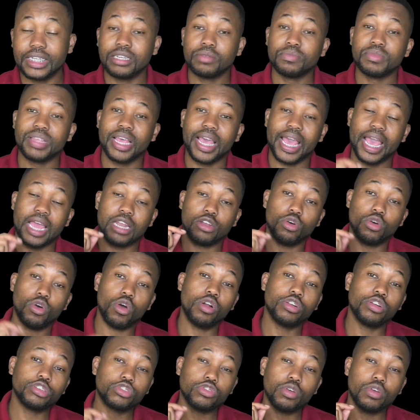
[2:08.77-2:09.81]
and
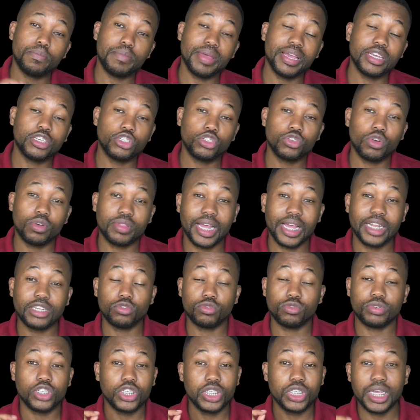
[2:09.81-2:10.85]
also make sure that you
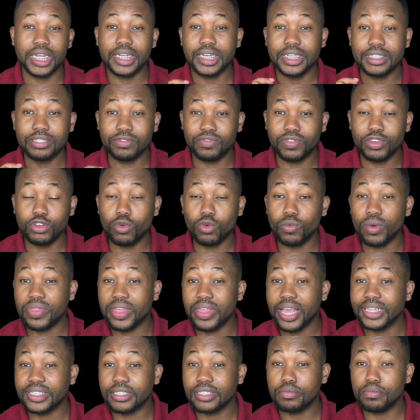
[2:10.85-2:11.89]
share this video with as
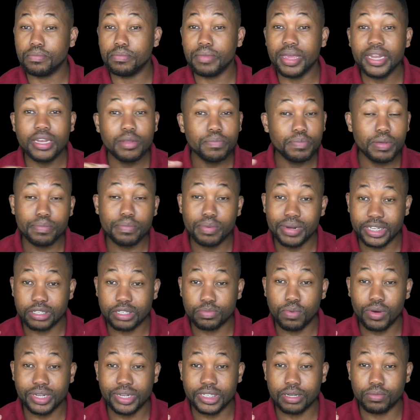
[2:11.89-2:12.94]
many people as
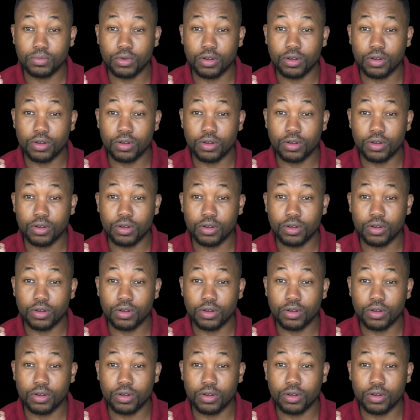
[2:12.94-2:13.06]
possible